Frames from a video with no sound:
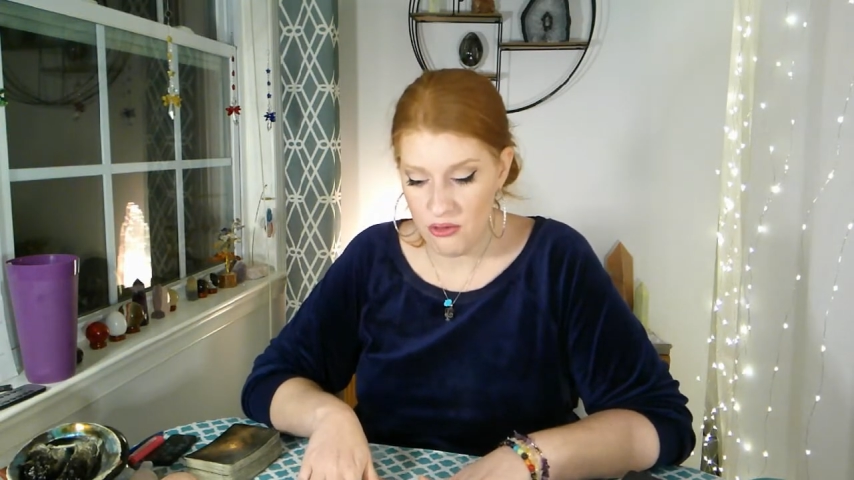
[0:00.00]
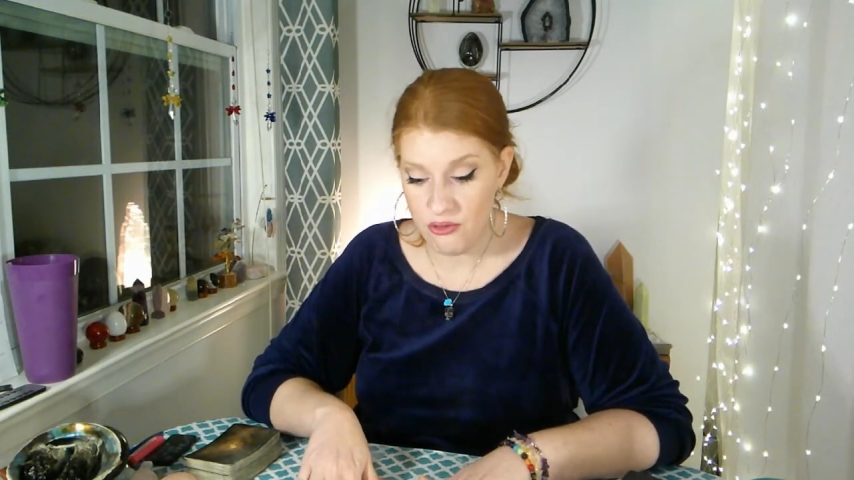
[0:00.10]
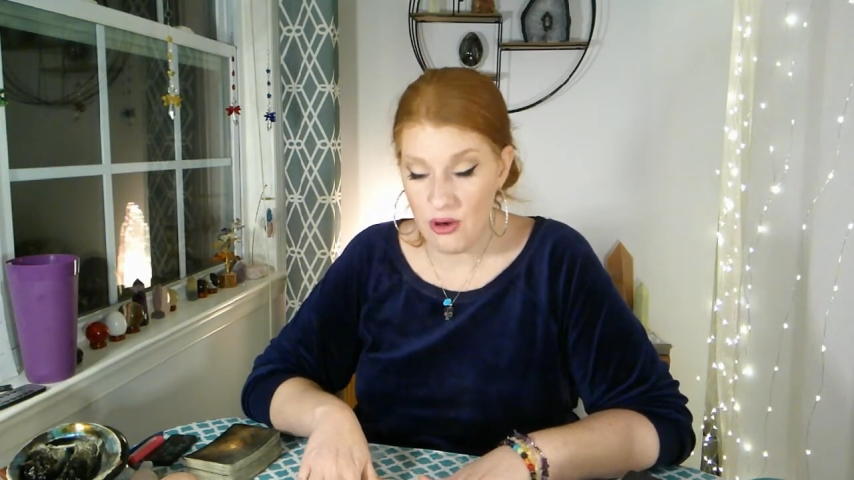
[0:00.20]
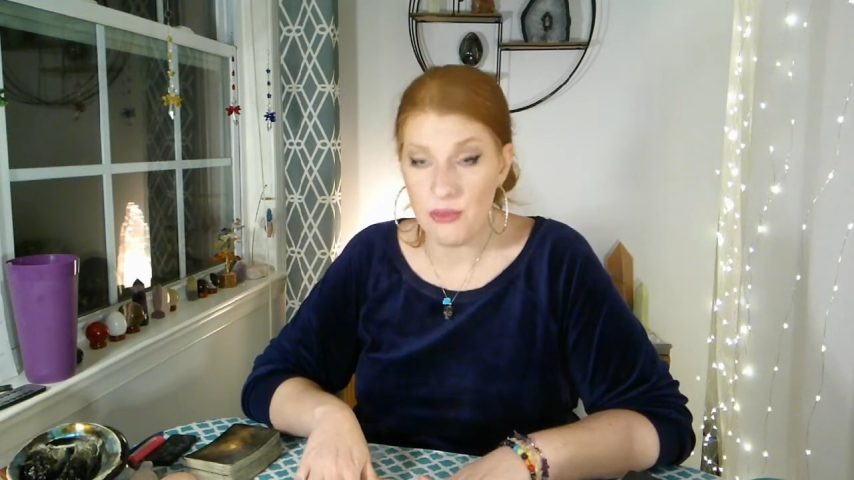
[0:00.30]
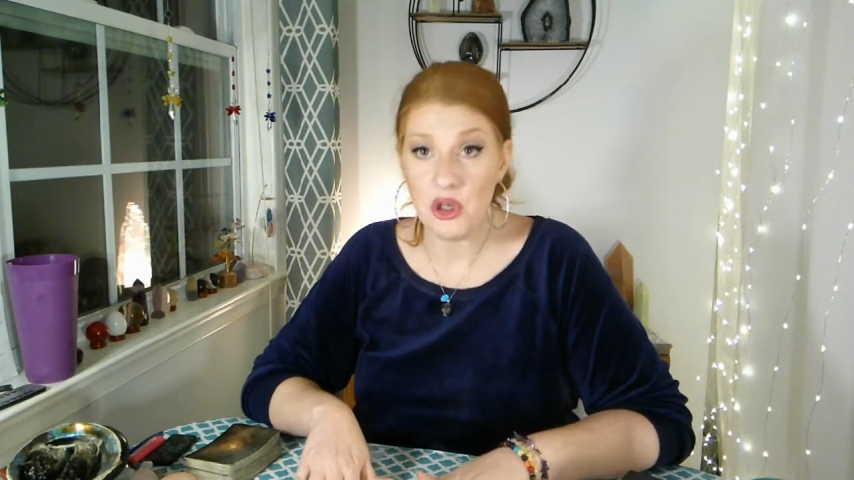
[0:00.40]

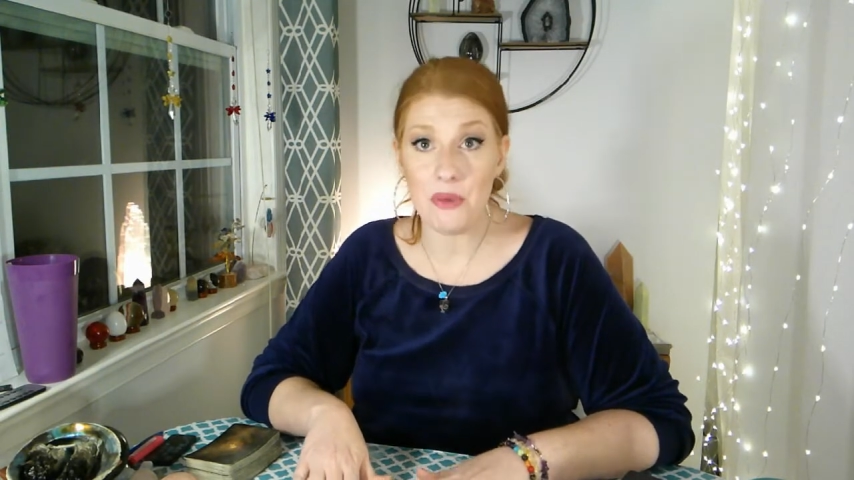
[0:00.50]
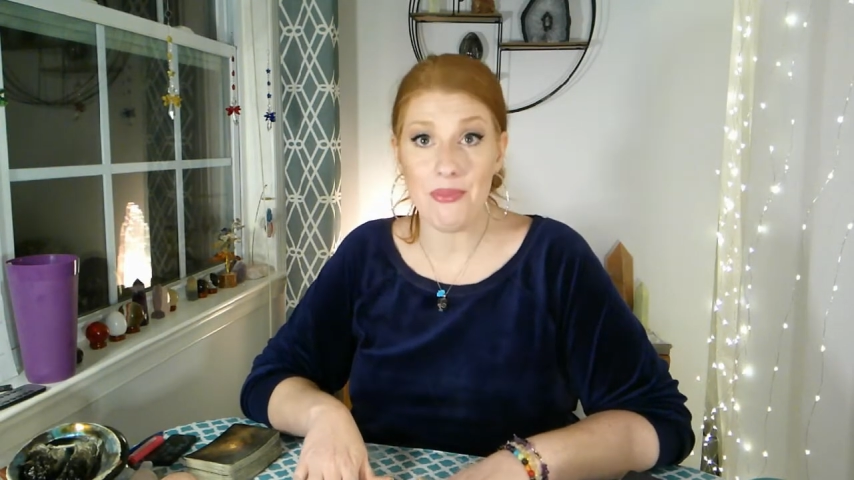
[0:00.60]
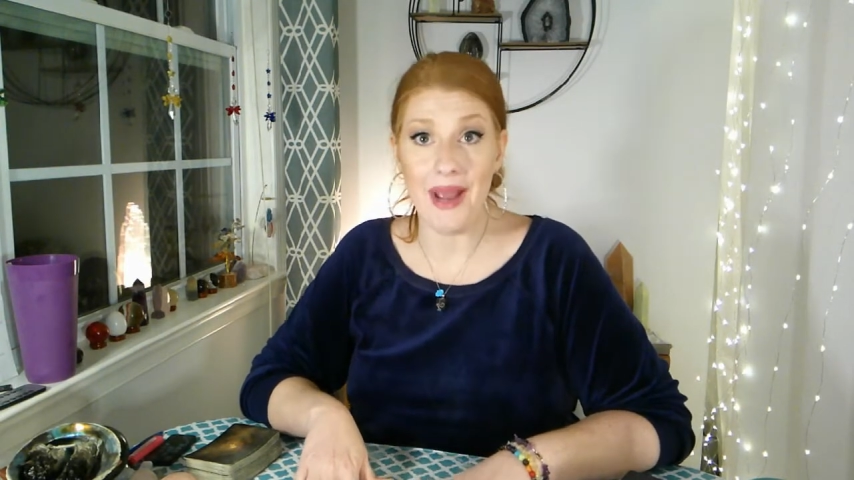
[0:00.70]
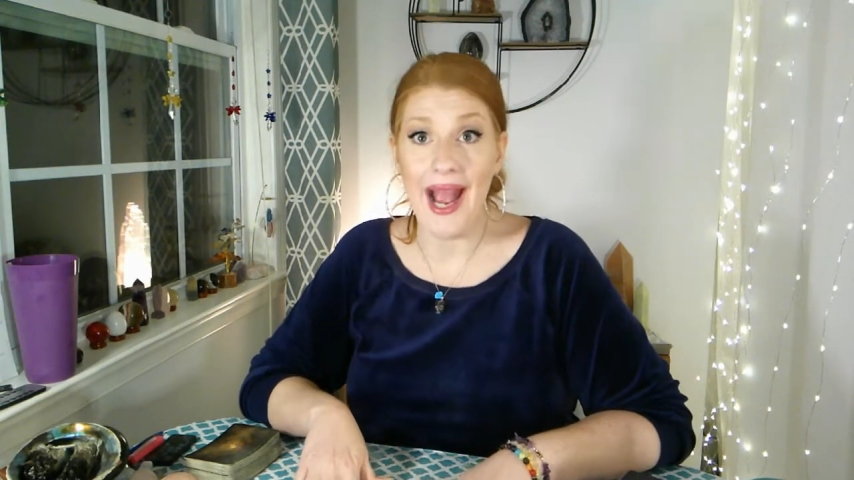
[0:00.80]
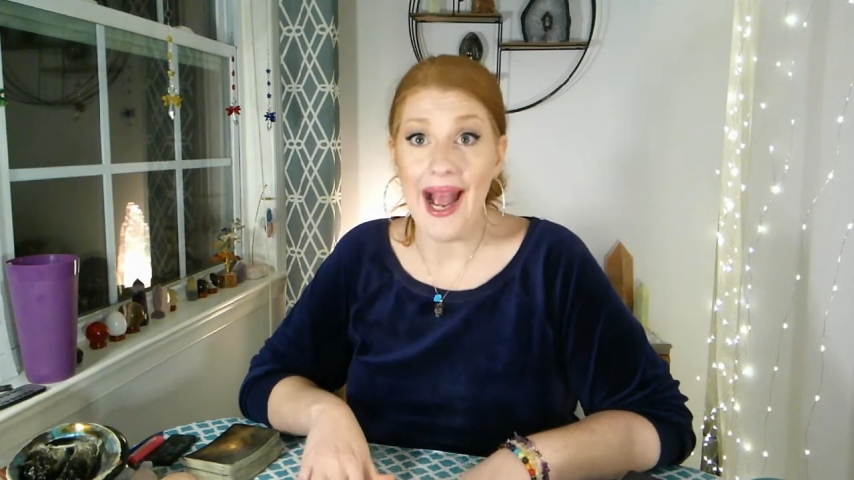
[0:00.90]
from your
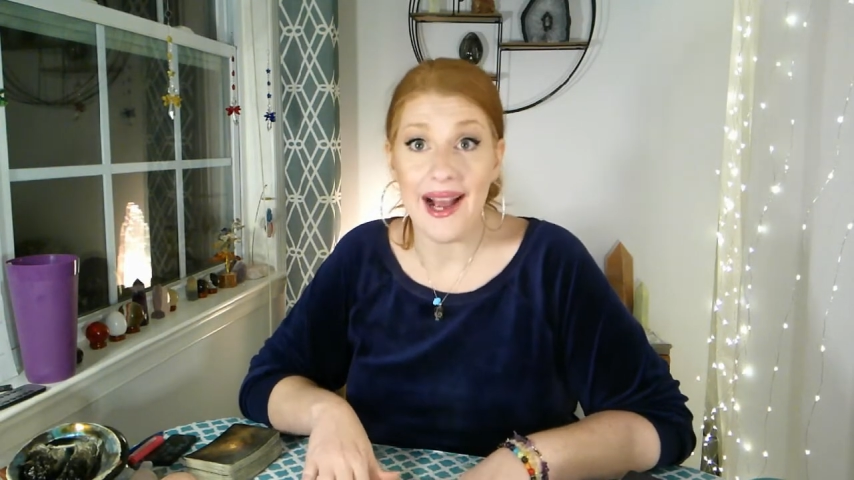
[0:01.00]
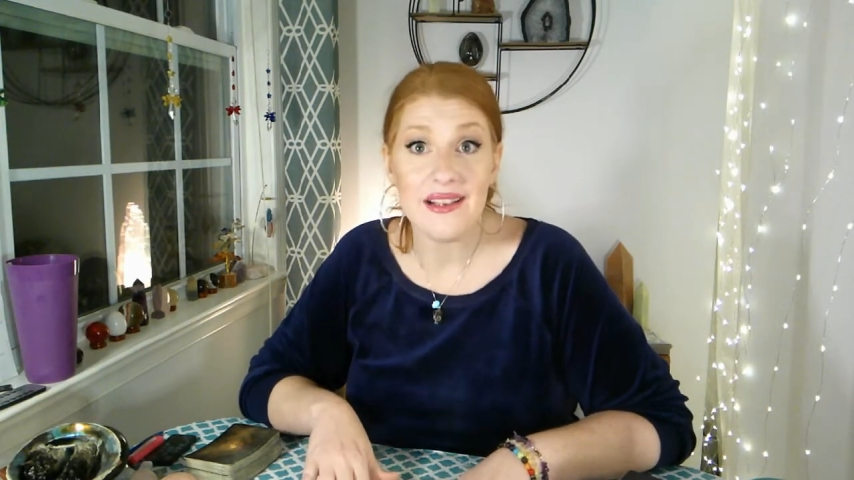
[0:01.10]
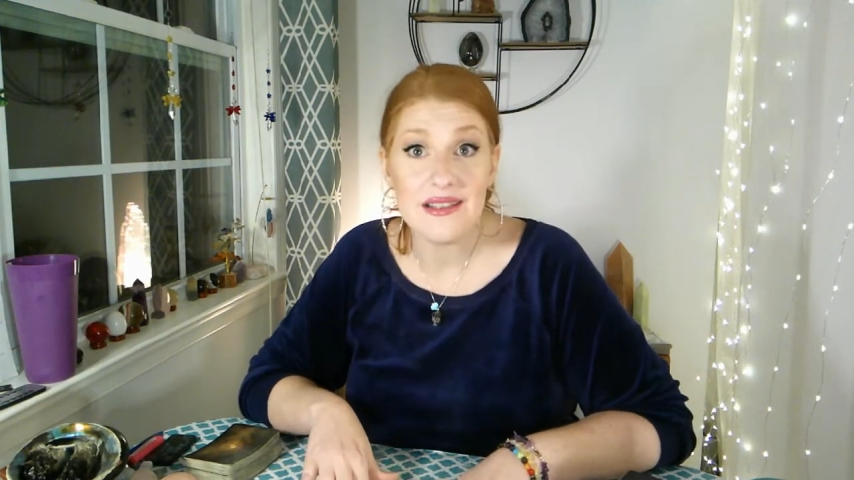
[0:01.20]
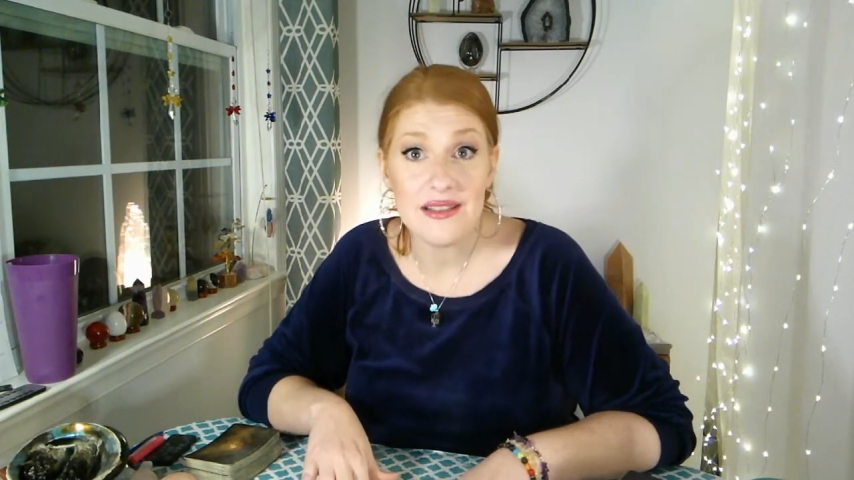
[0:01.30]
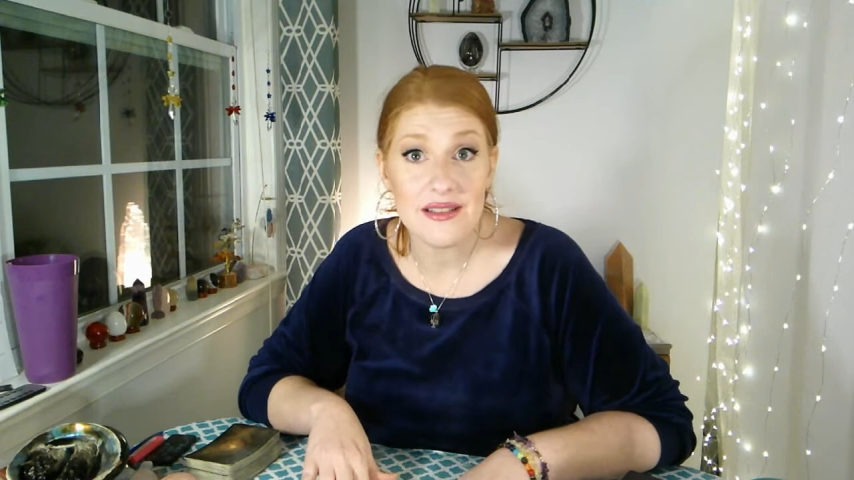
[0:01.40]

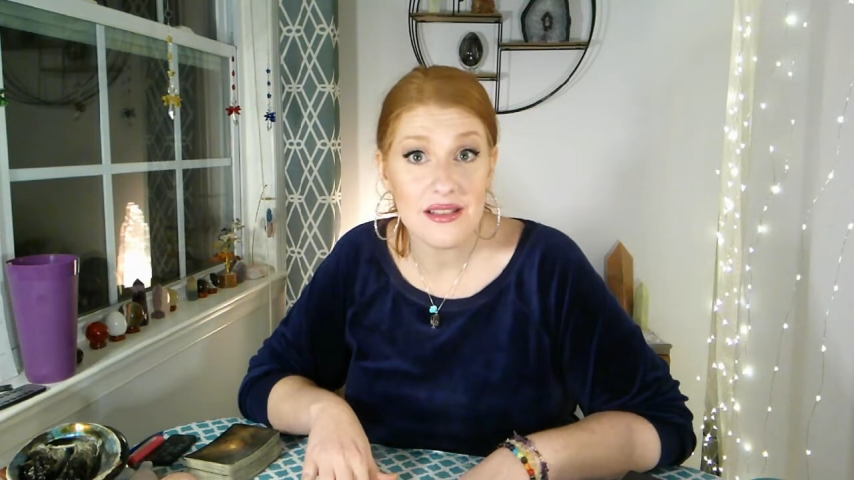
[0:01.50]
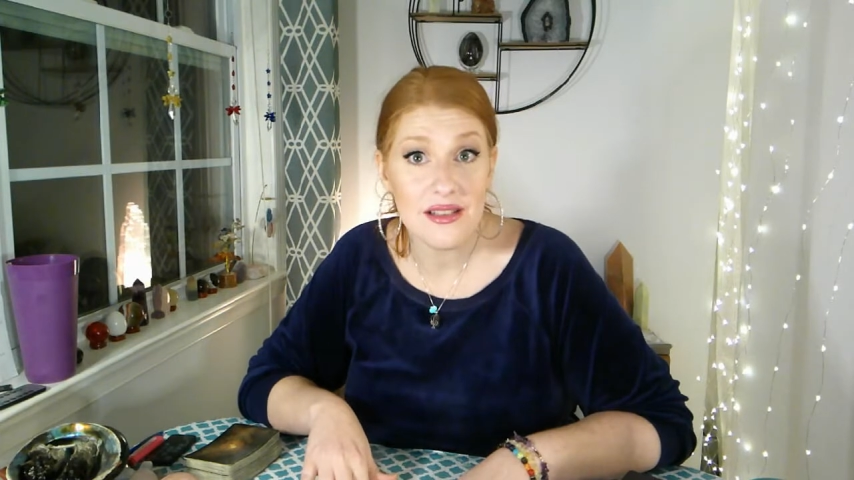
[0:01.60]
past,